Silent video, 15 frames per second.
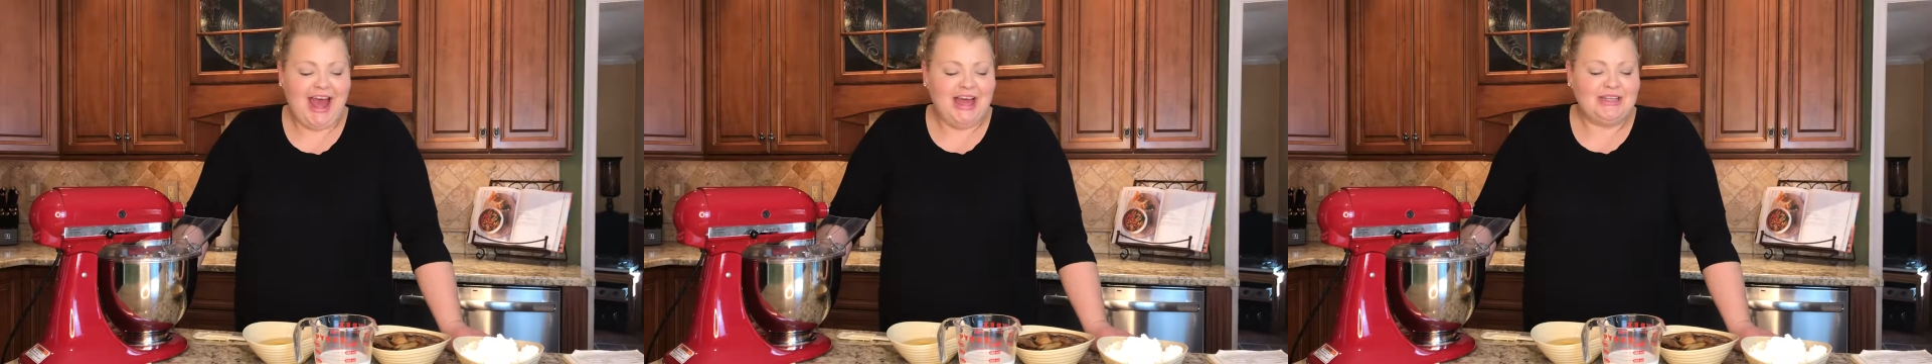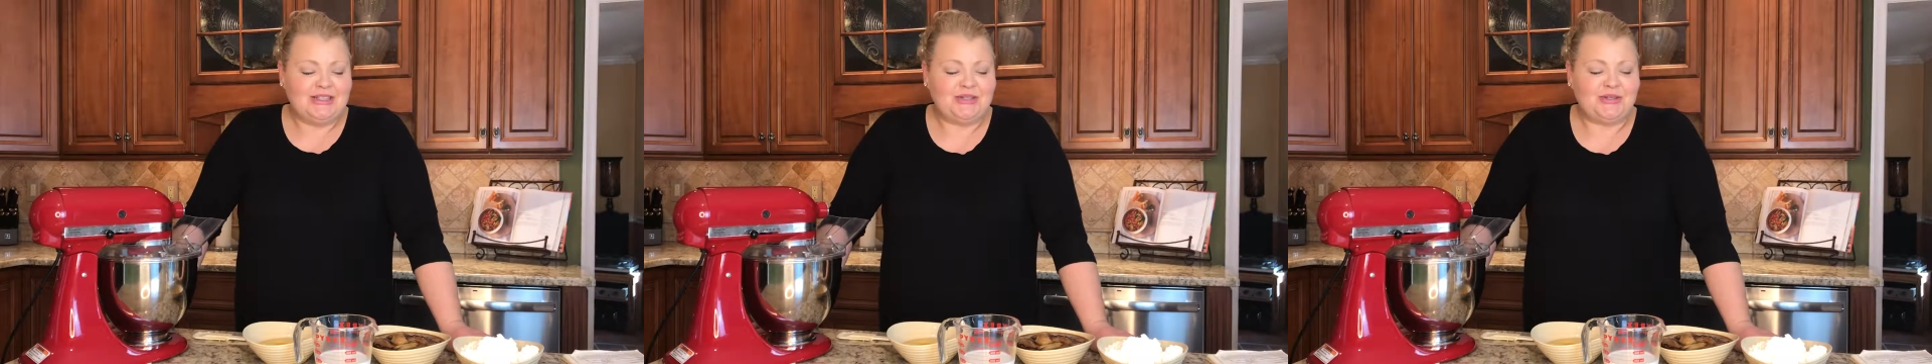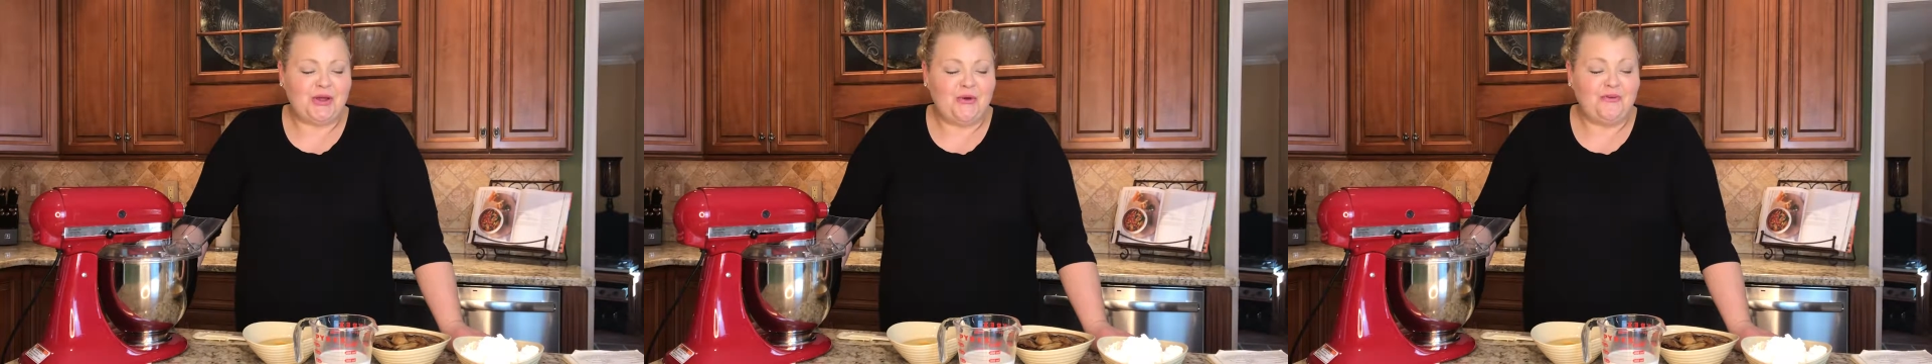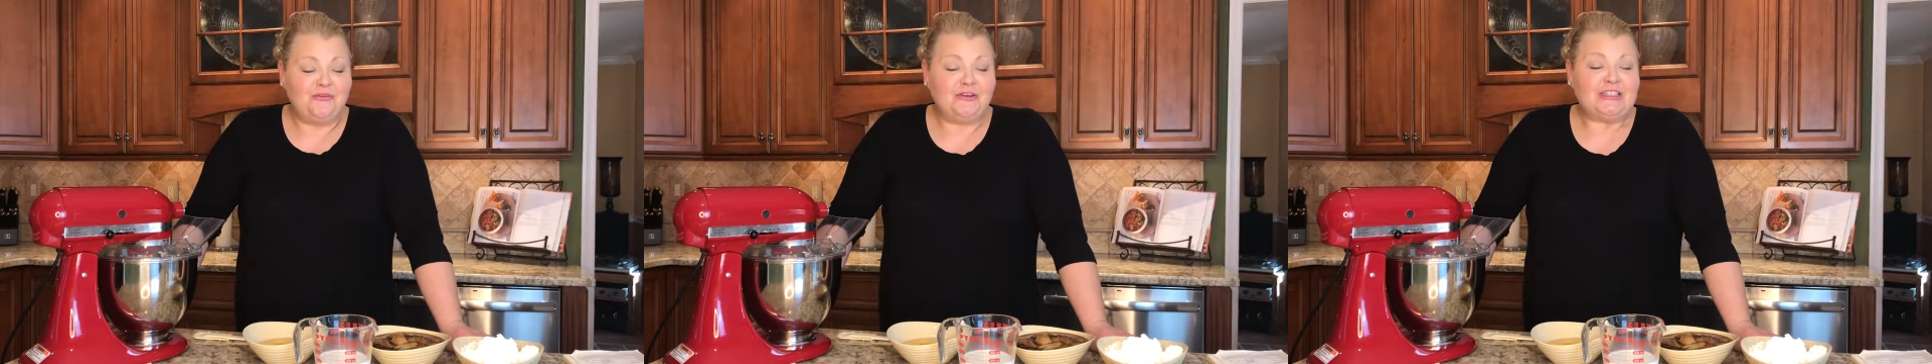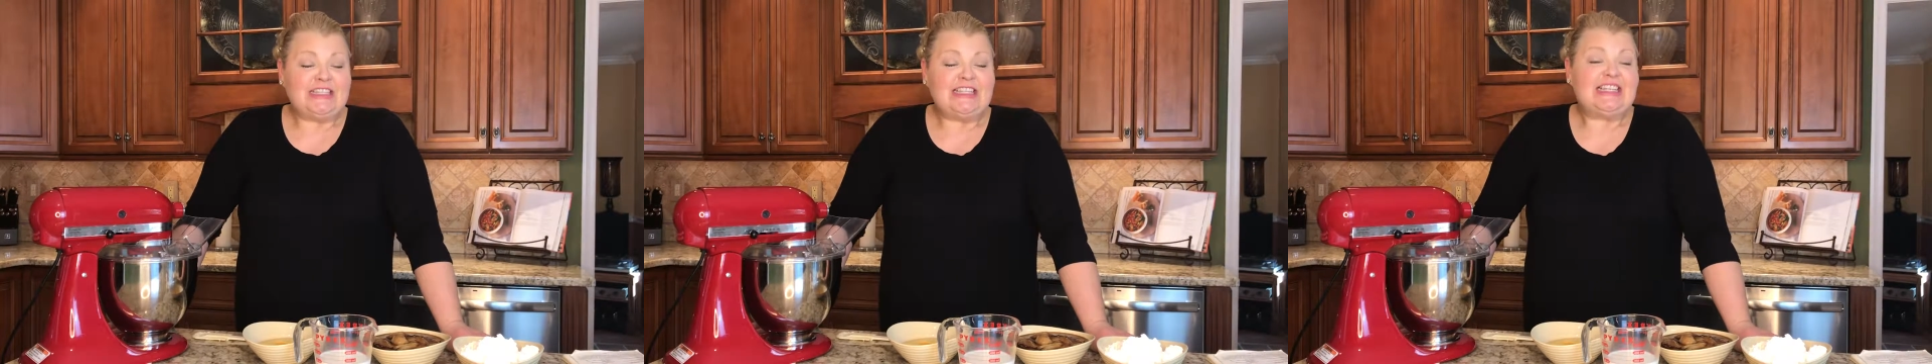So for
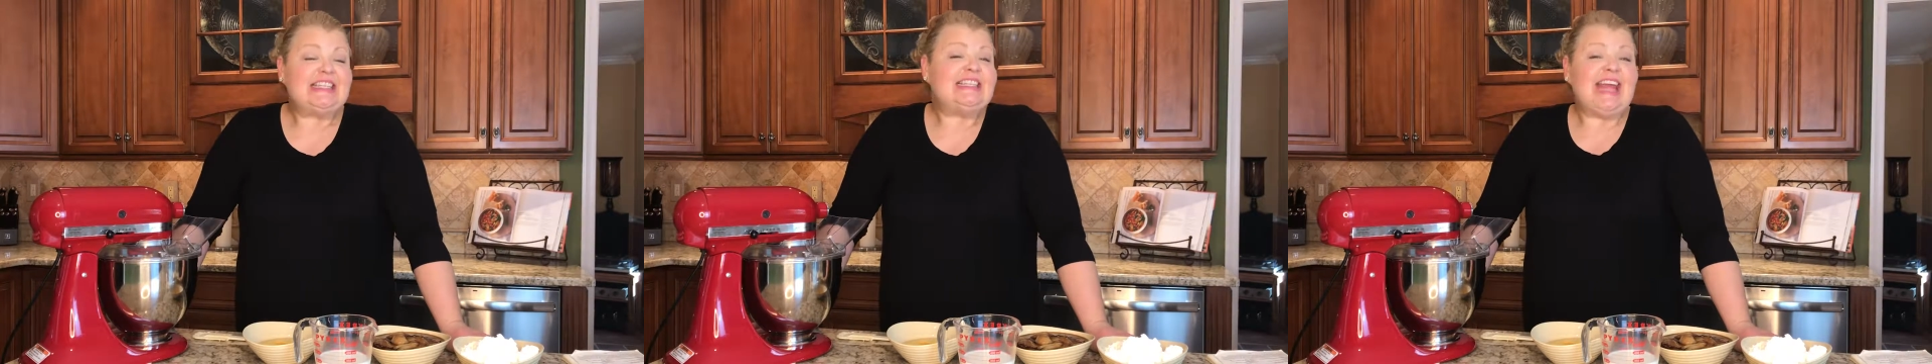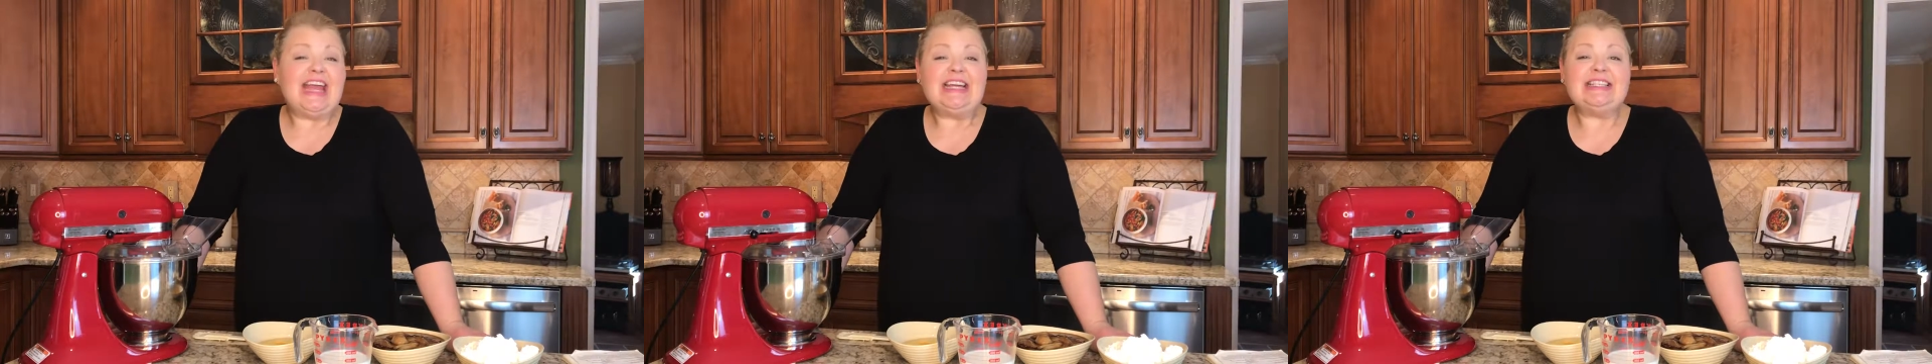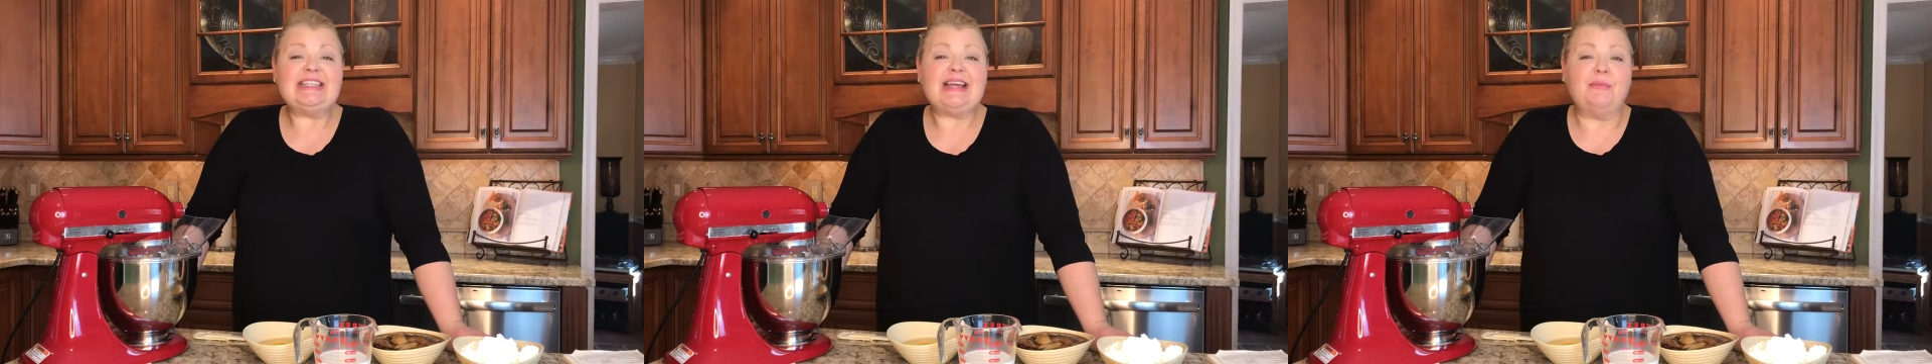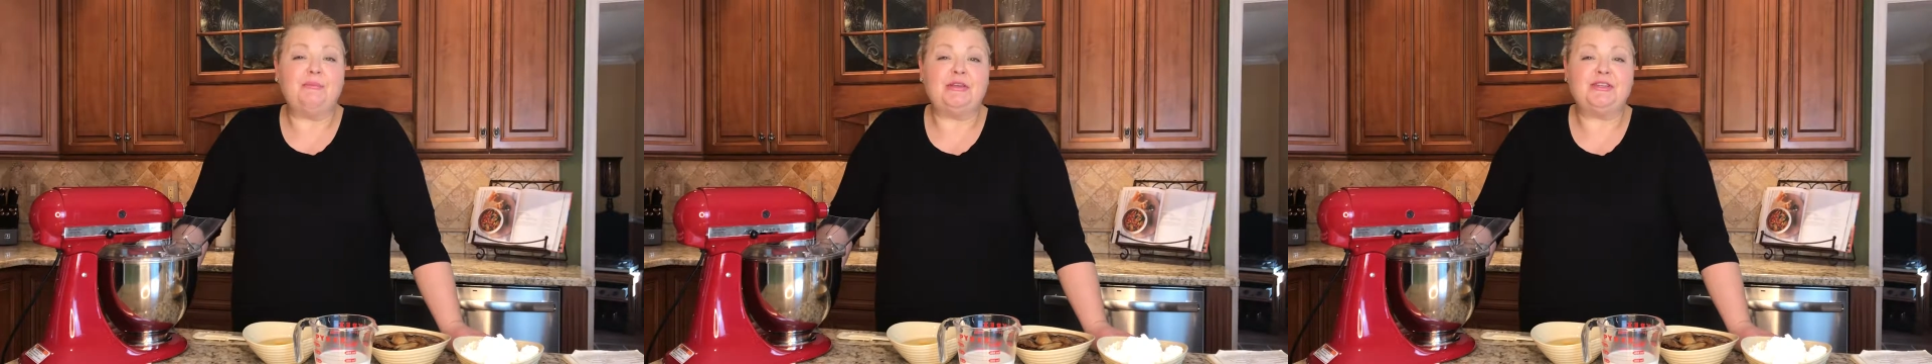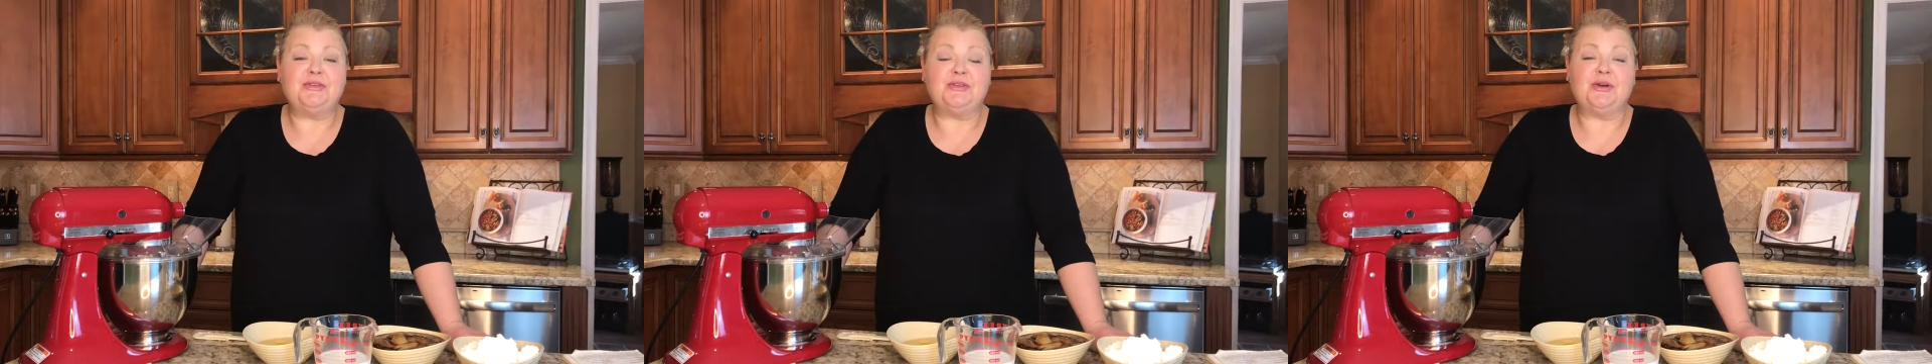today's
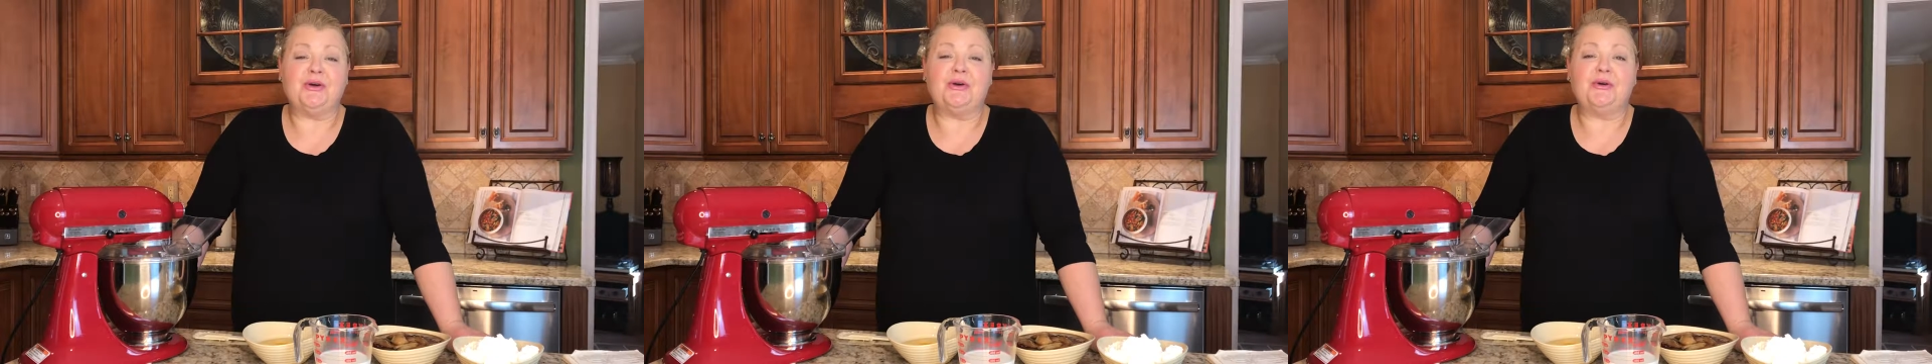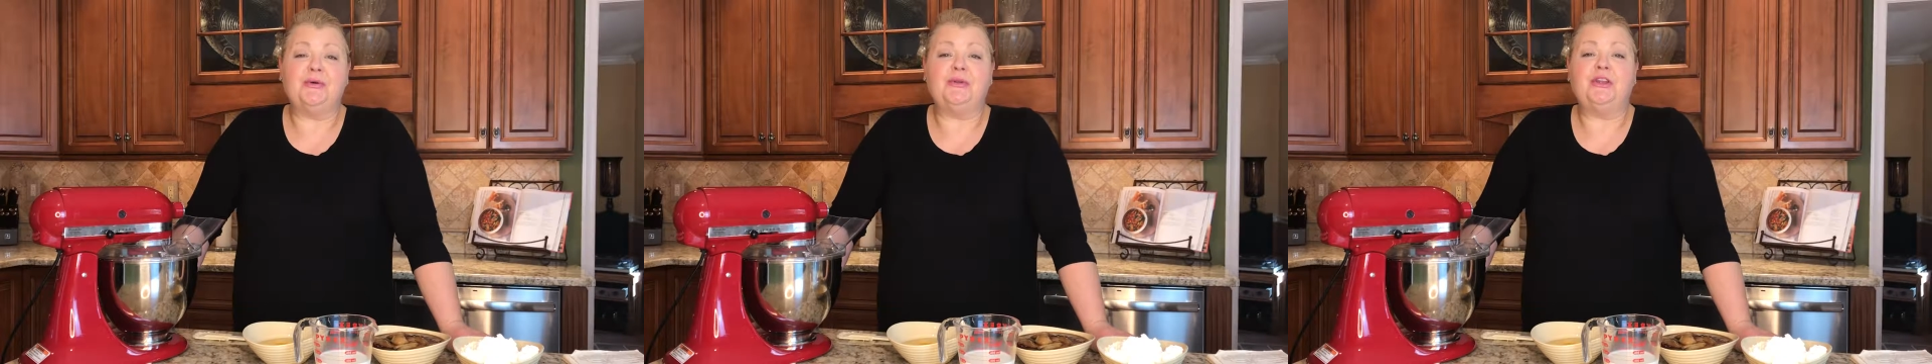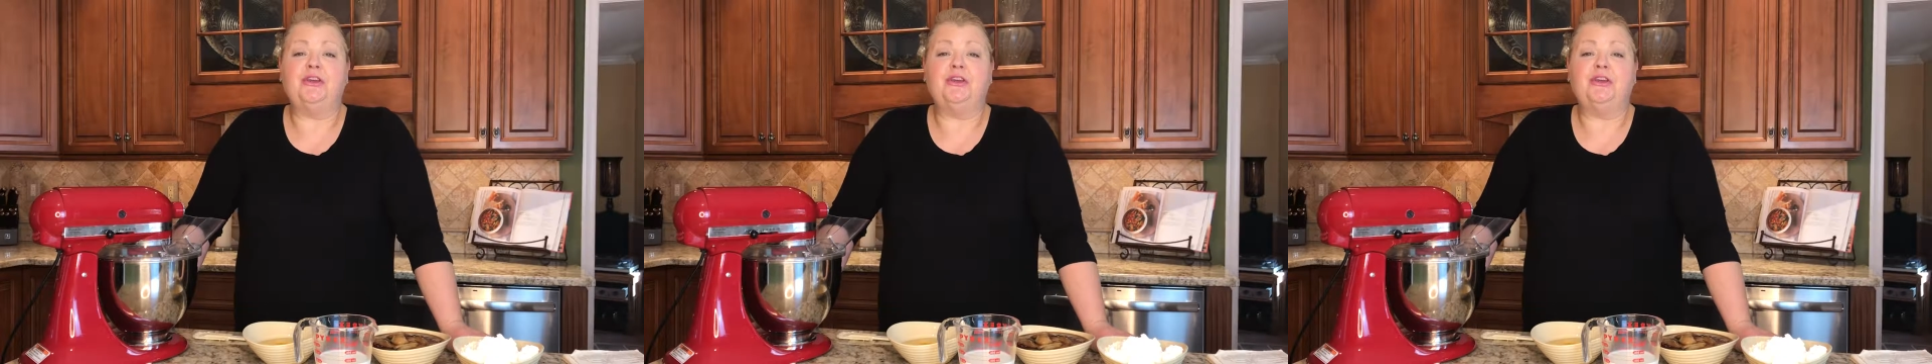episode,